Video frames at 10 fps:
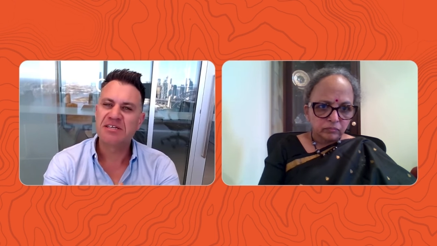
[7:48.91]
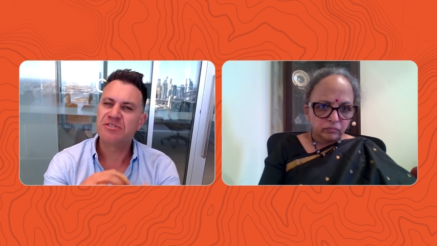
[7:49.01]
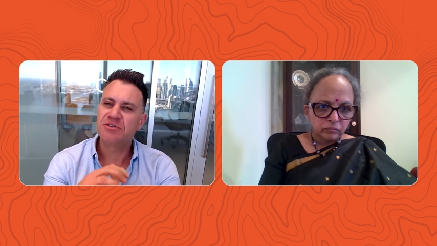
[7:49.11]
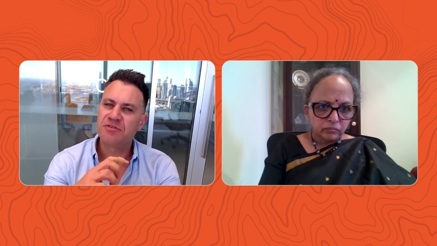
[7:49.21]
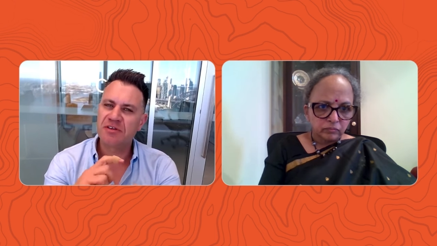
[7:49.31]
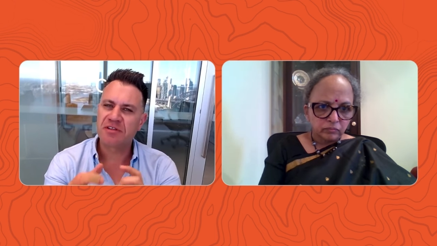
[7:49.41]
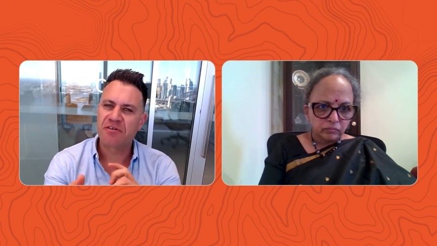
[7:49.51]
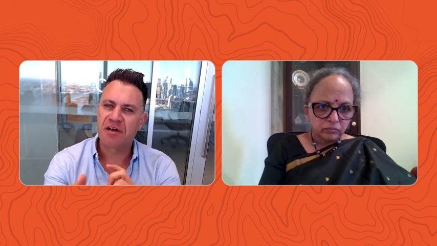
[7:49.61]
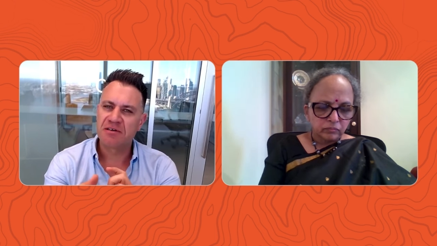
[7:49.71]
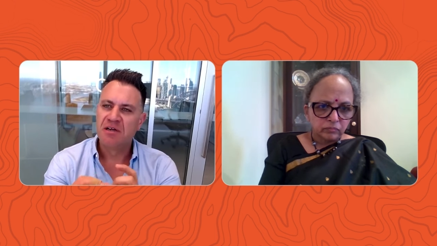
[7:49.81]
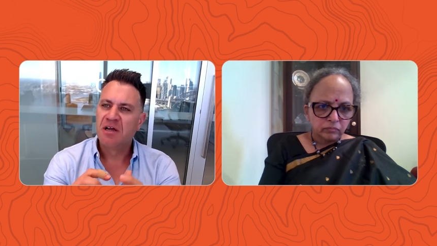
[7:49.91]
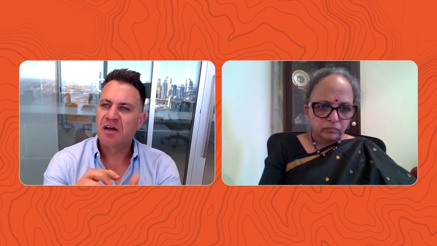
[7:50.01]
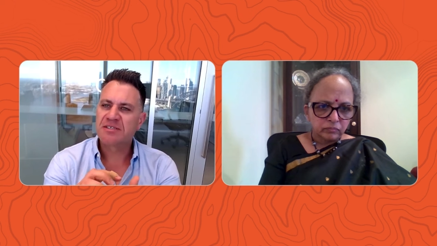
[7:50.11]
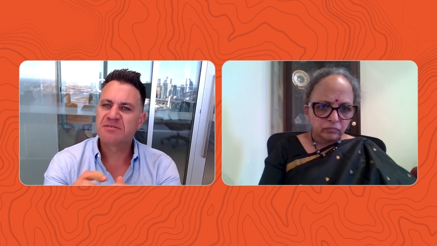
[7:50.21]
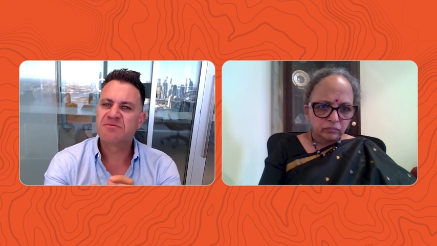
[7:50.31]
Speaker 1: And do you think there are,
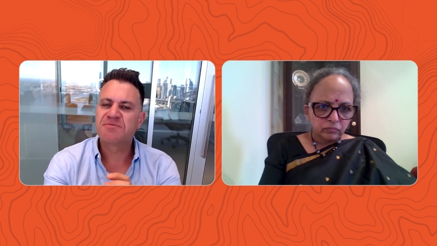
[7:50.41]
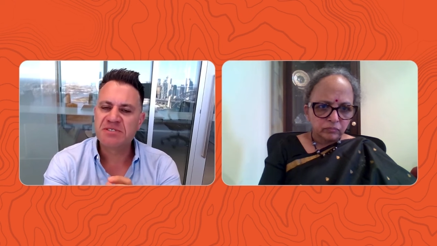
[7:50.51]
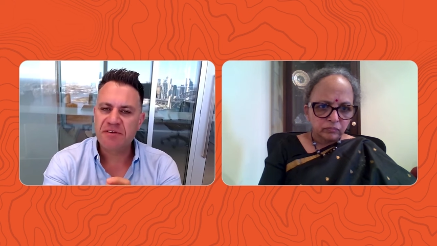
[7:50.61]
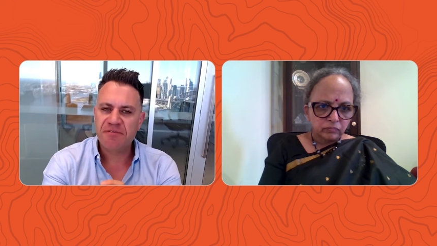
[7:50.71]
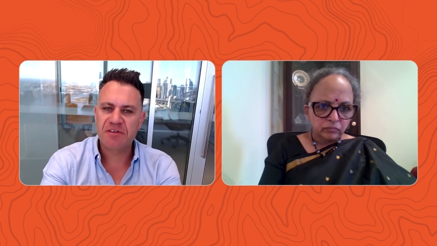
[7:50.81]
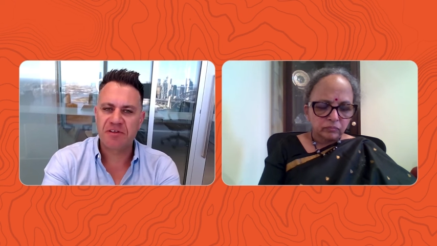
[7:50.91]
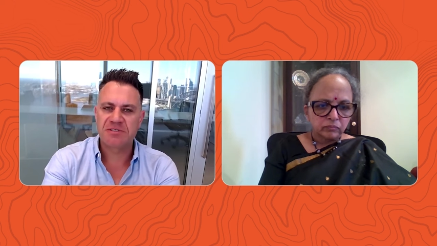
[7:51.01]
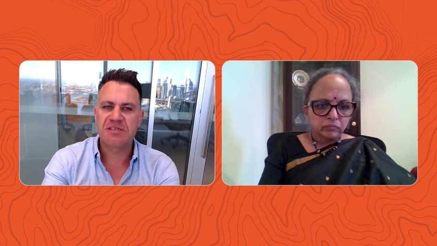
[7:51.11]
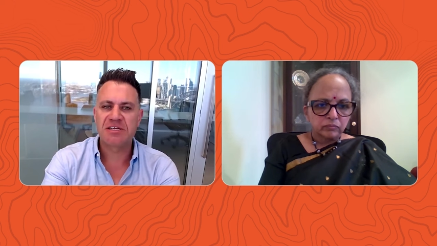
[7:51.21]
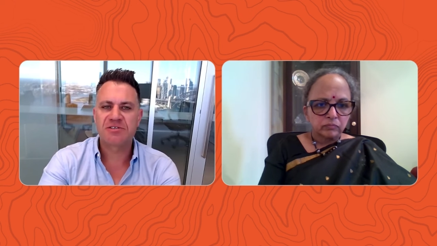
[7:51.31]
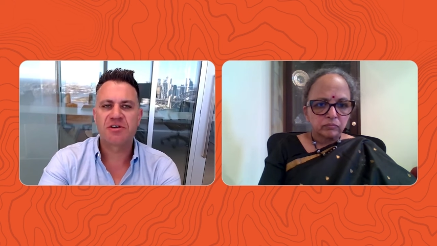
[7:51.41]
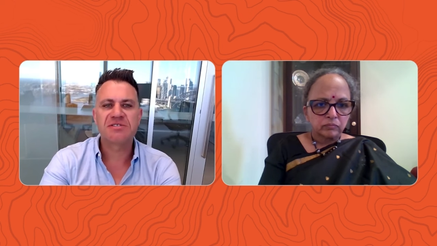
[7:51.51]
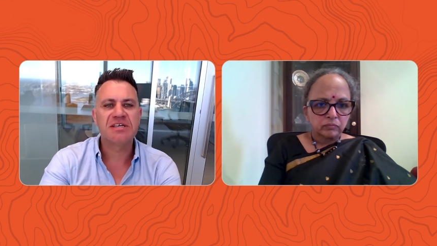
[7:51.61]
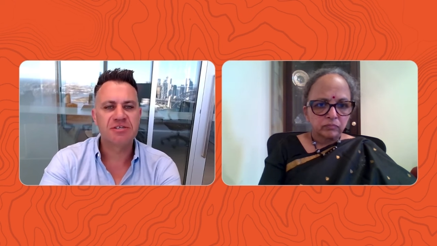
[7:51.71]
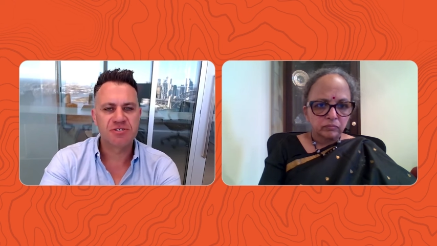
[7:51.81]
I guess, some specific things in each of
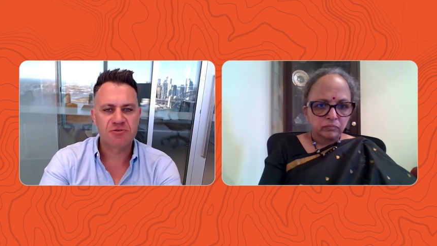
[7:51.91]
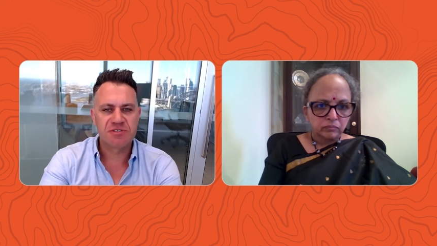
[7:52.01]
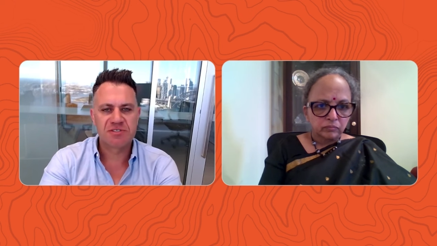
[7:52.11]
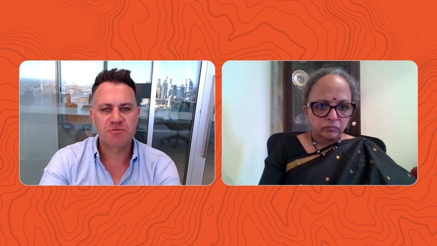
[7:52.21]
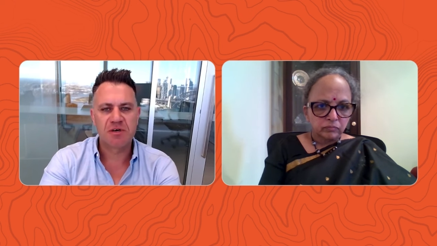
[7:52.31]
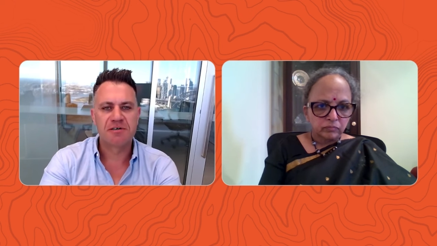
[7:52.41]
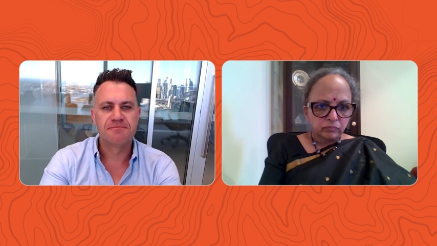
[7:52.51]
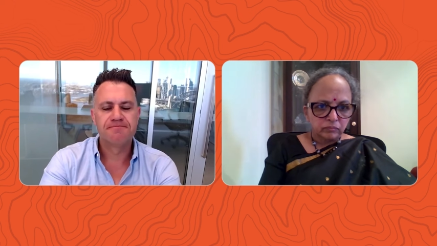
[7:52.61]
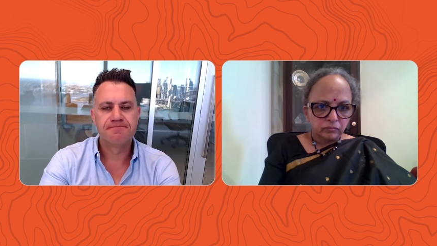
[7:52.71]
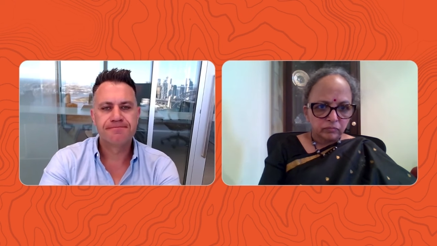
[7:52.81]
those industries as well?